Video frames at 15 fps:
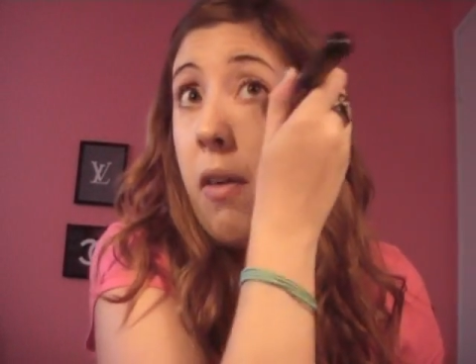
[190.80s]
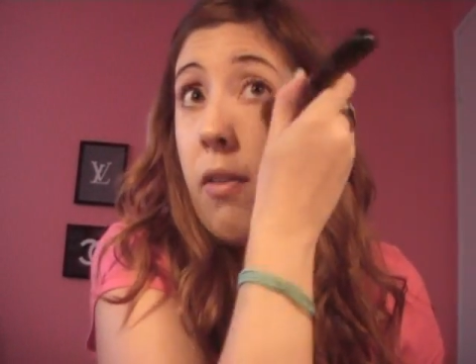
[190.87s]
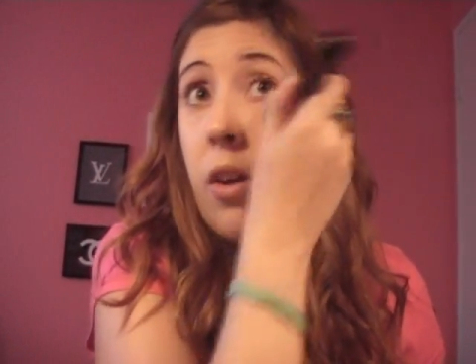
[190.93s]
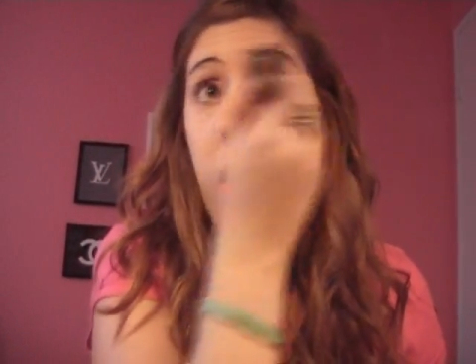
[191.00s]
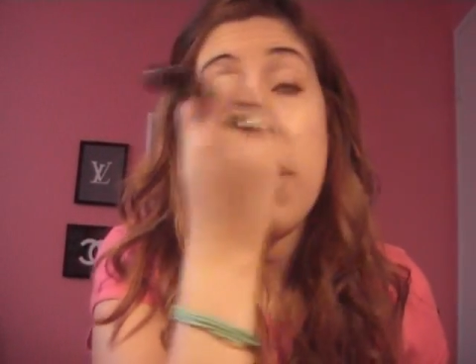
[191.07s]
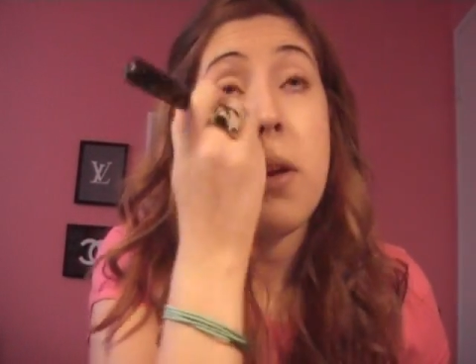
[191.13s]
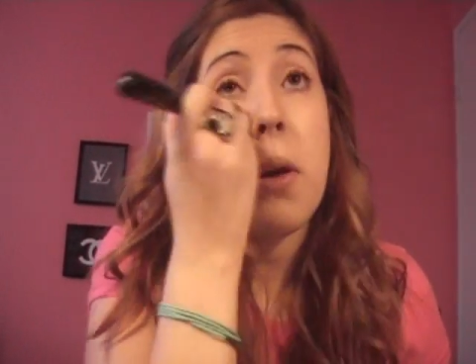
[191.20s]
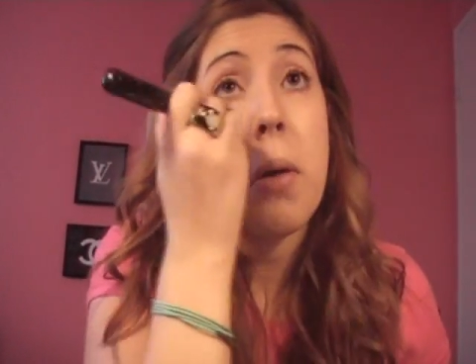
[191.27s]
I've
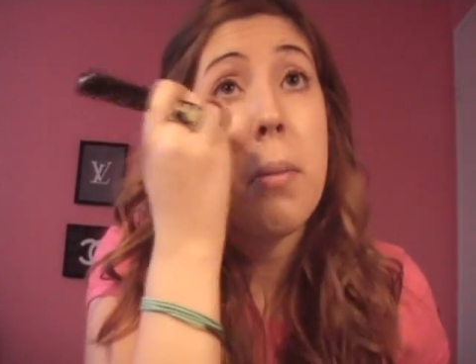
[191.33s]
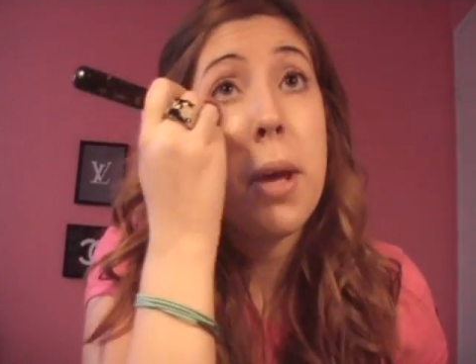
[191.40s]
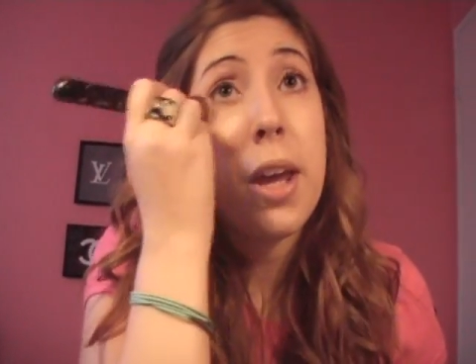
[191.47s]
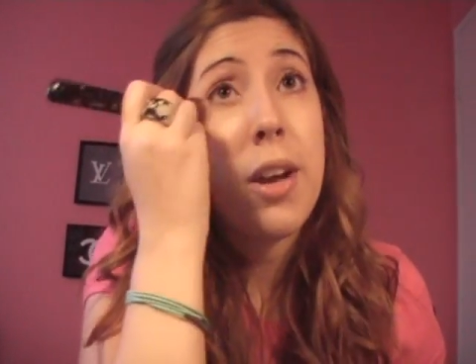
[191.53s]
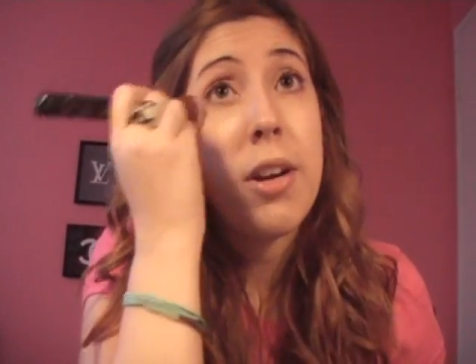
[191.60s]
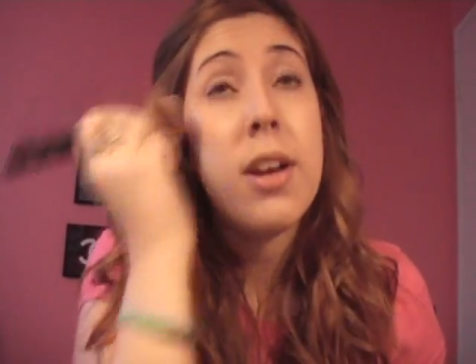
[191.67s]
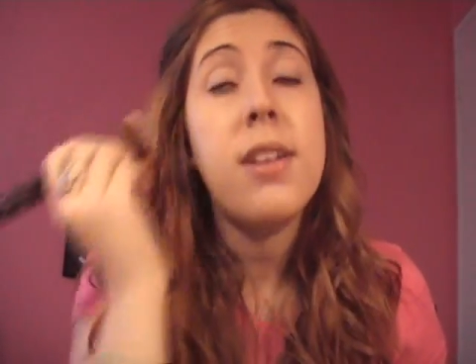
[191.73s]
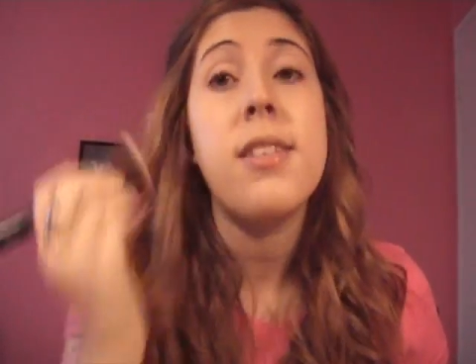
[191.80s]
gotten all my
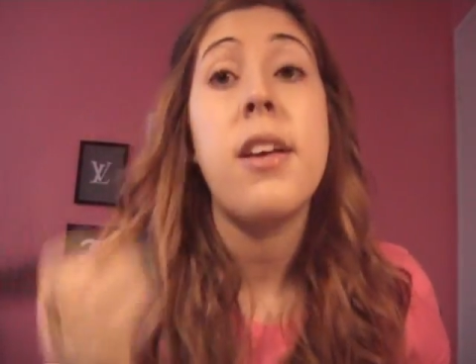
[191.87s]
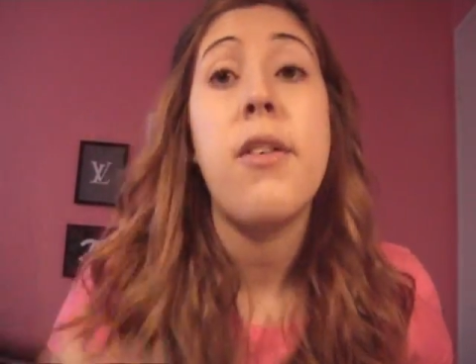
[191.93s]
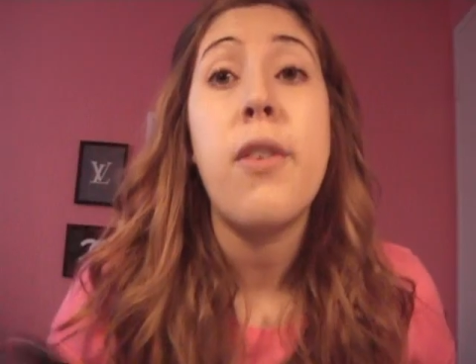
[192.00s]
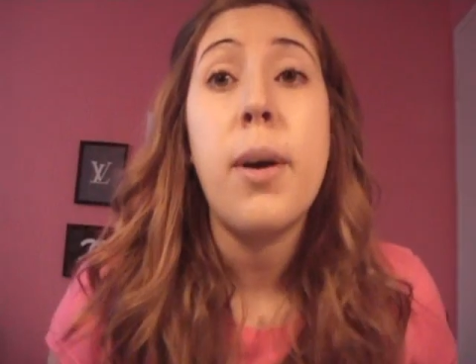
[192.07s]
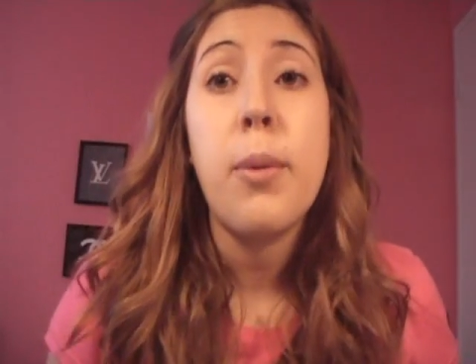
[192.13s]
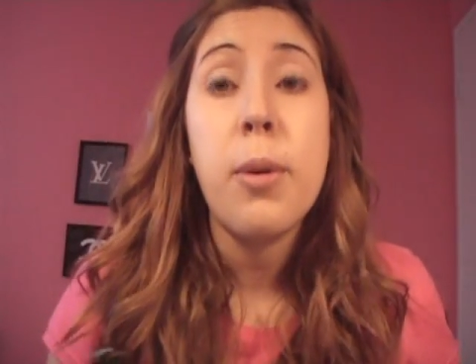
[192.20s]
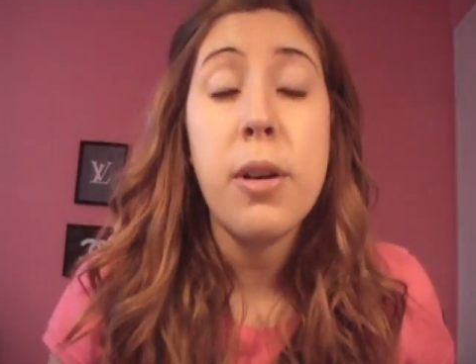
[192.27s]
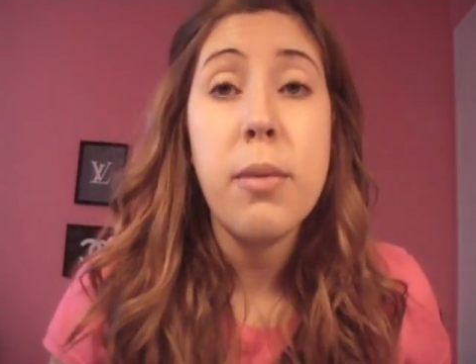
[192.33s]
areas.
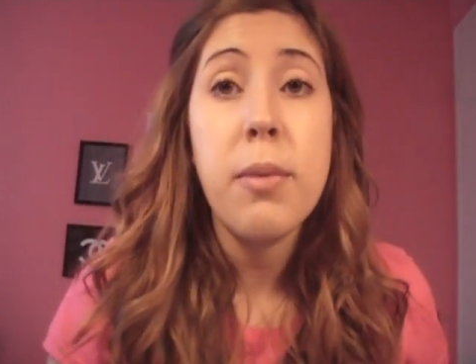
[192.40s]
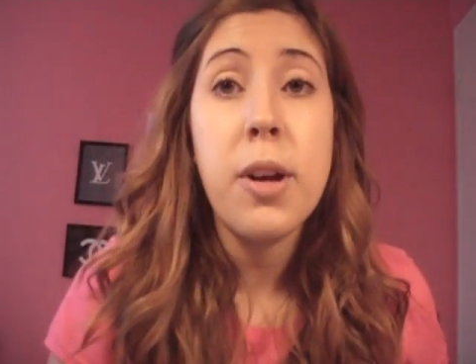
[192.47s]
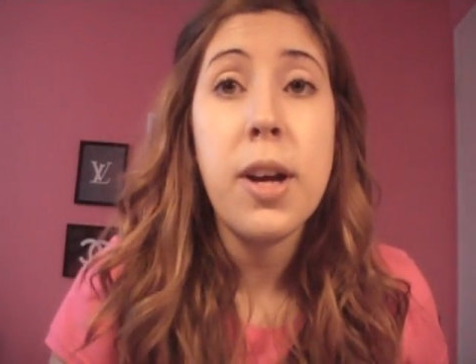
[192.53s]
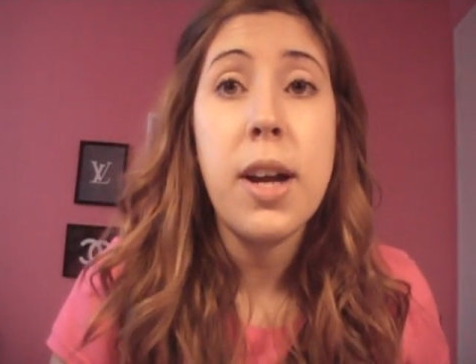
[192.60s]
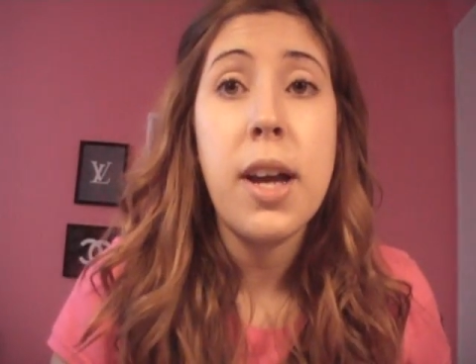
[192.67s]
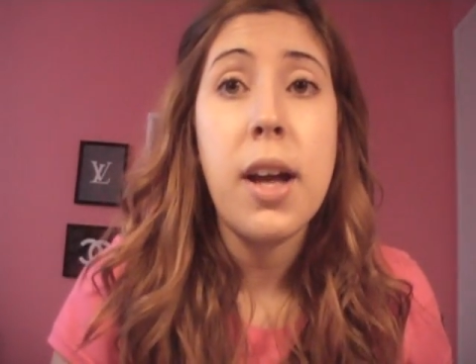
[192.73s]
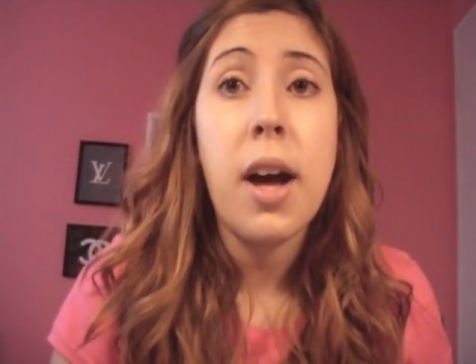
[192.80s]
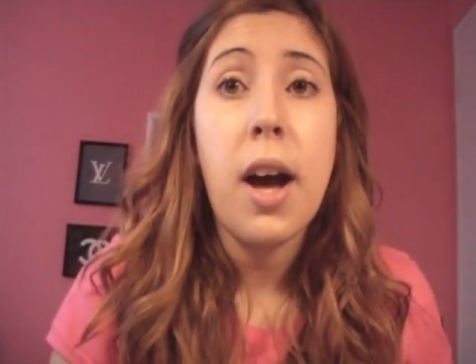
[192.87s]
If I weren't
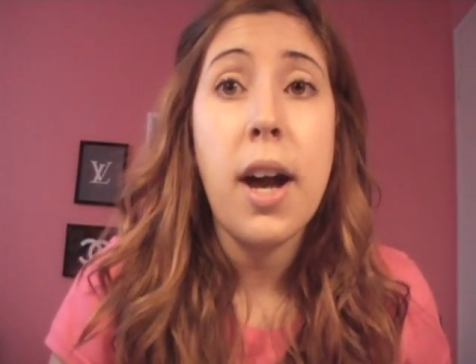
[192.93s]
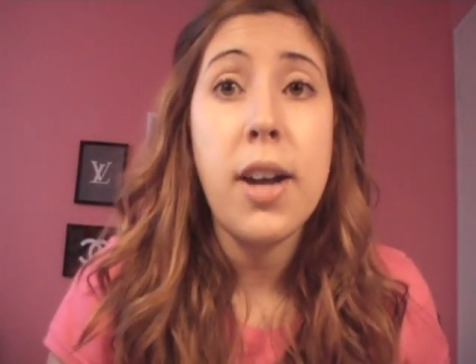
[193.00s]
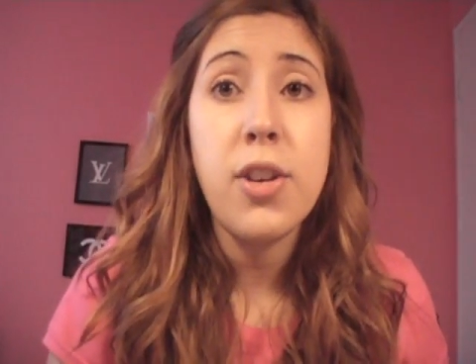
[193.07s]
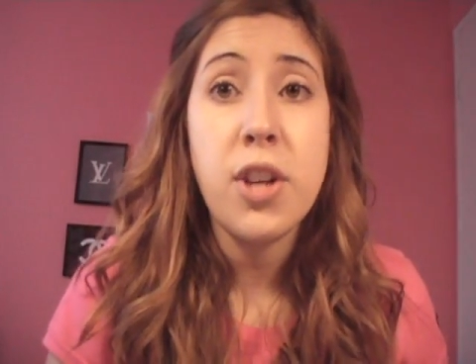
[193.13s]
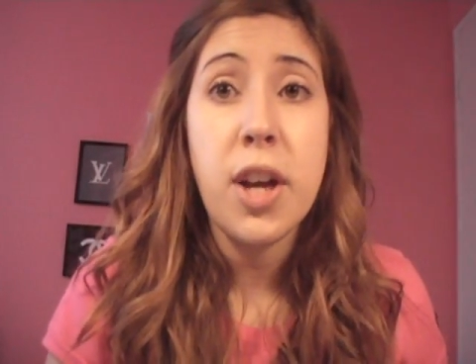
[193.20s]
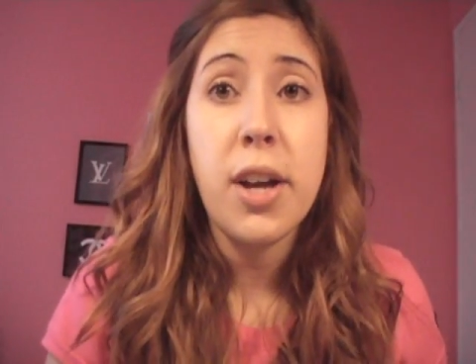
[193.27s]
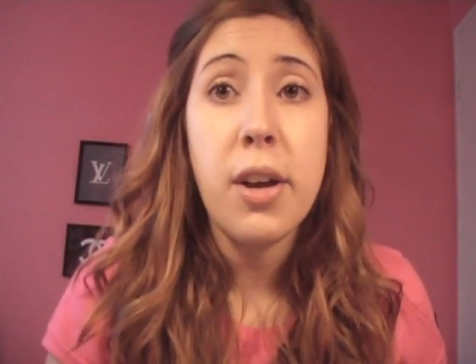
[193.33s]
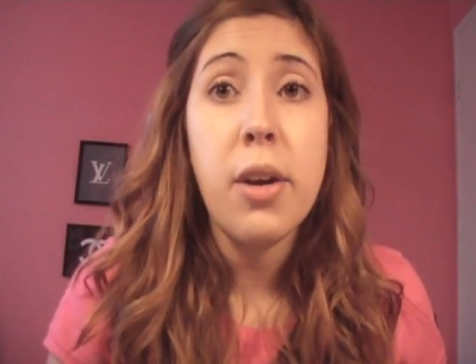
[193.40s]
wearing
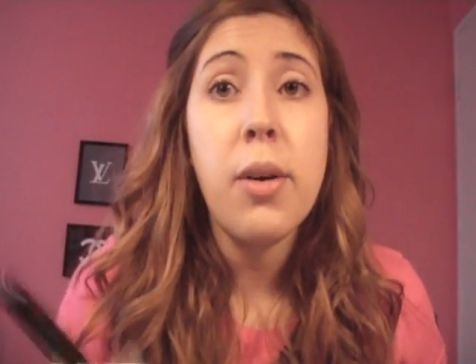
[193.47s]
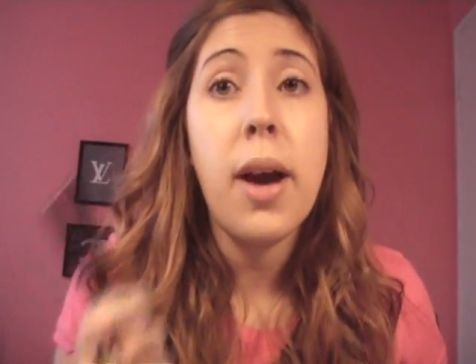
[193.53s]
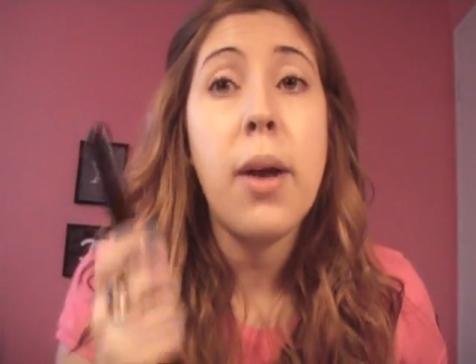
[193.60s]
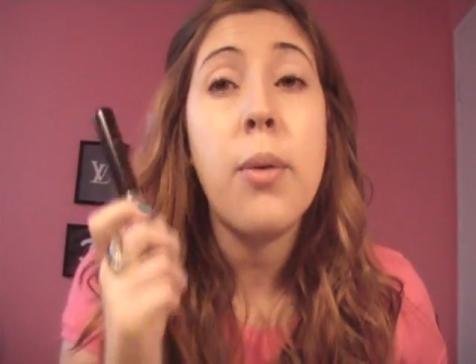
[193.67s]
eyeshadow,